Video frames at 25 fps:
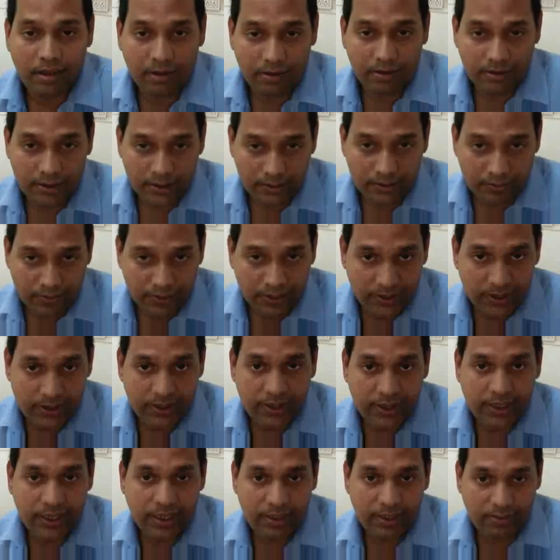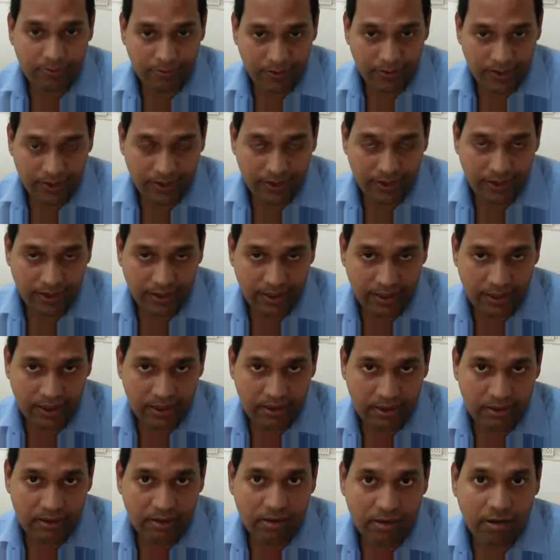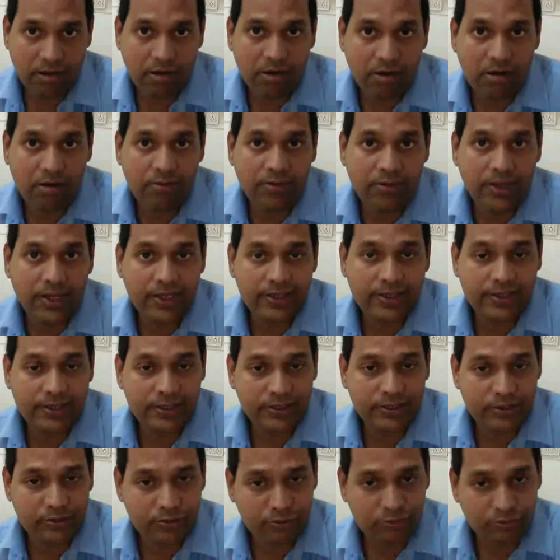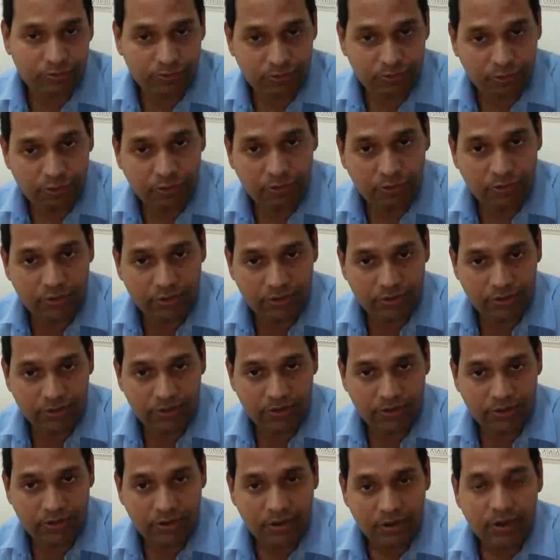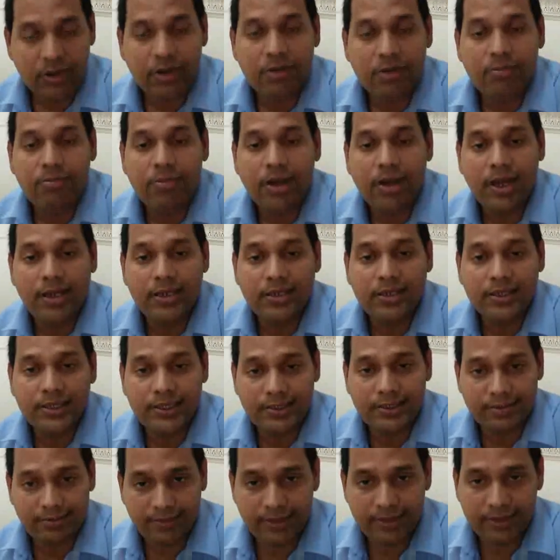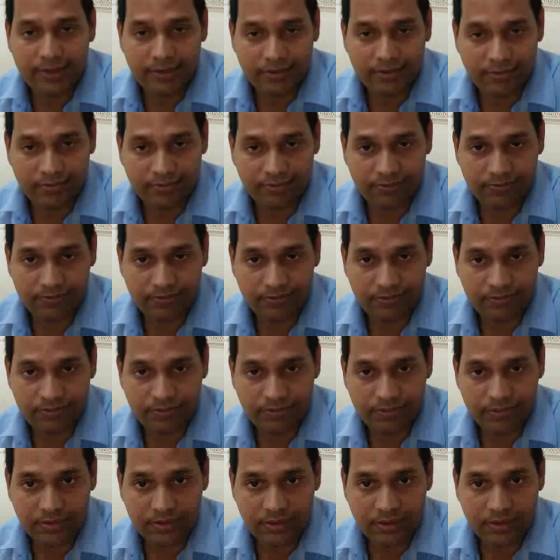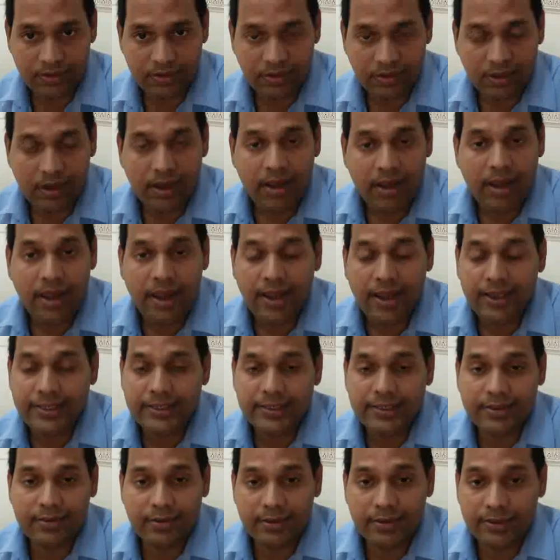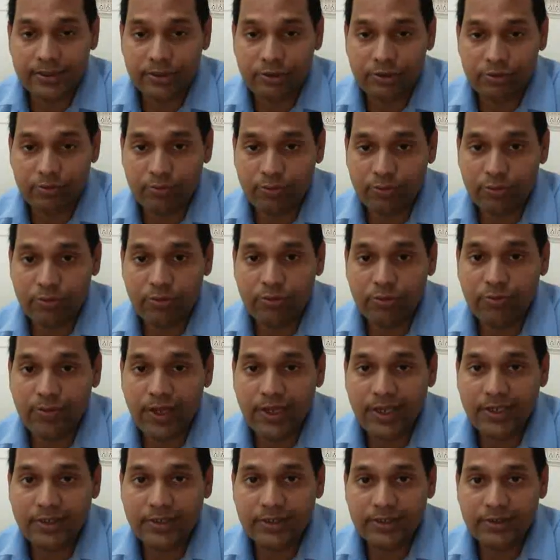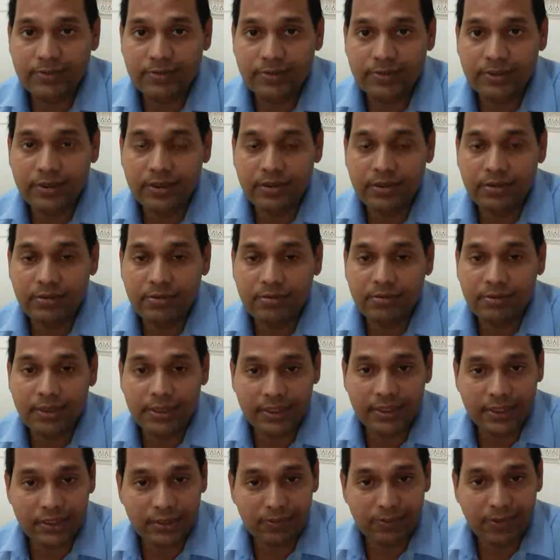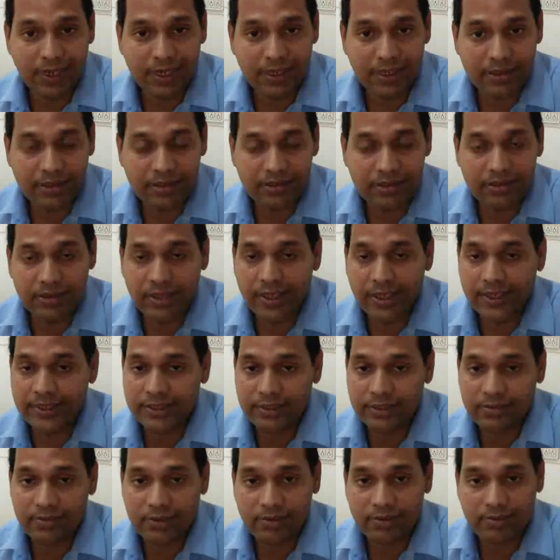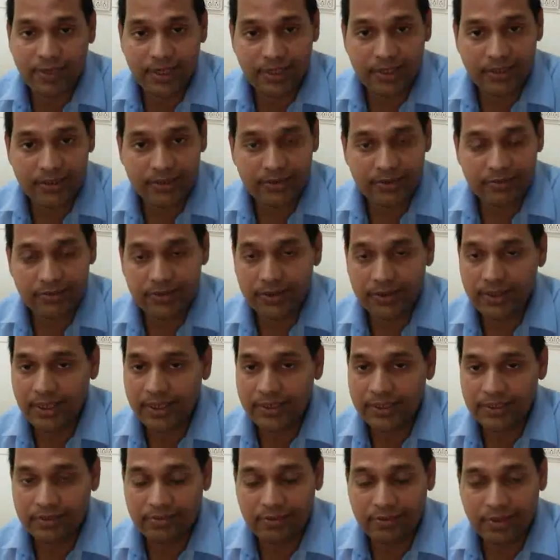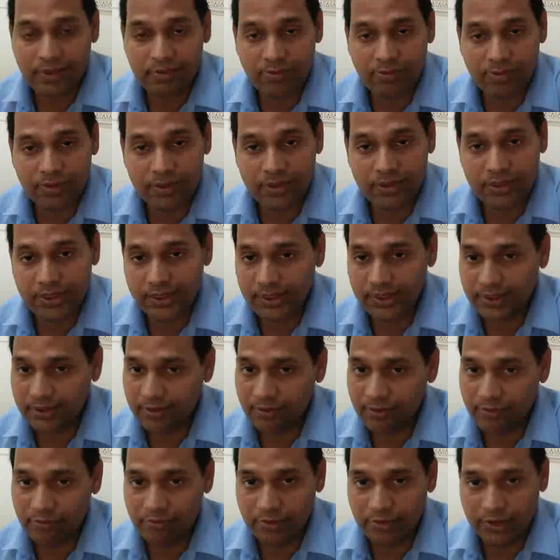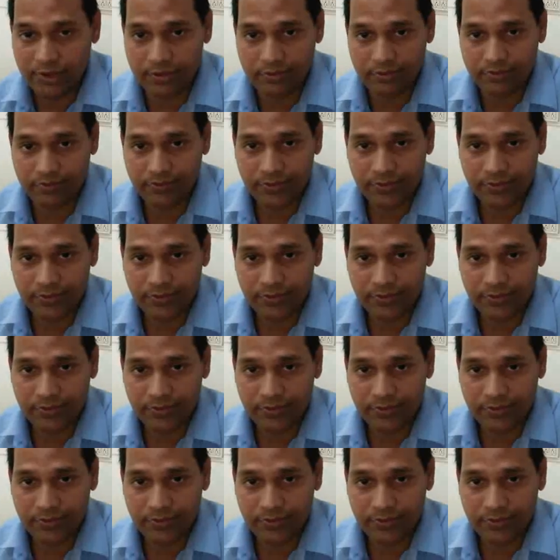Splitting field of x raised to 4 minus 1, x raised to 4 minus 1, what is factor? X square minus 1, x square plus 1.